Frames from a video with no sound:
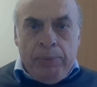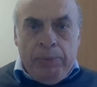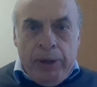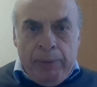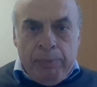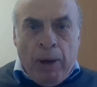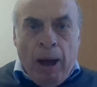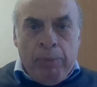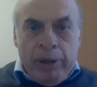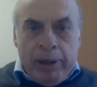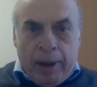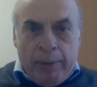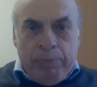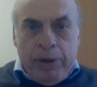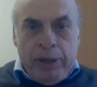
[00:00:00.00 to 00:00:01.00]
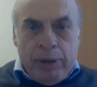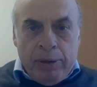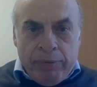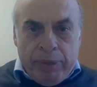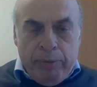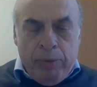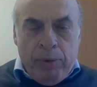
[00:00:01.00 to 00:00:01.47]
we, public opinion
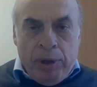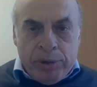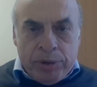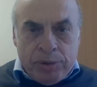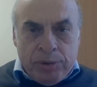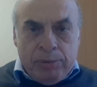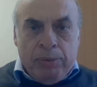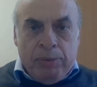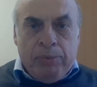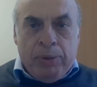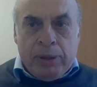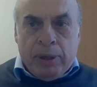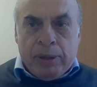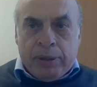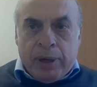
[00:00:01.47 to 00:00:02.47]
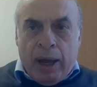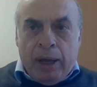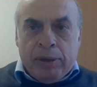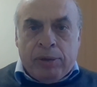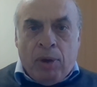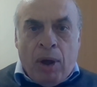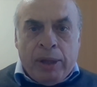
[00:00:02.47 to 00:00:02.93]
of the world, should be
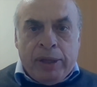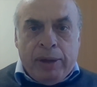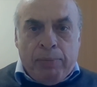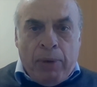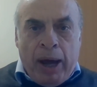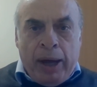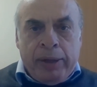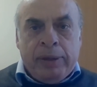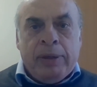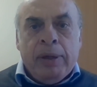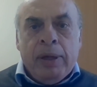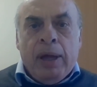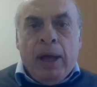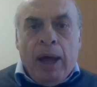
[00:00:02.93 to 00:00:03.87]
trying to undermine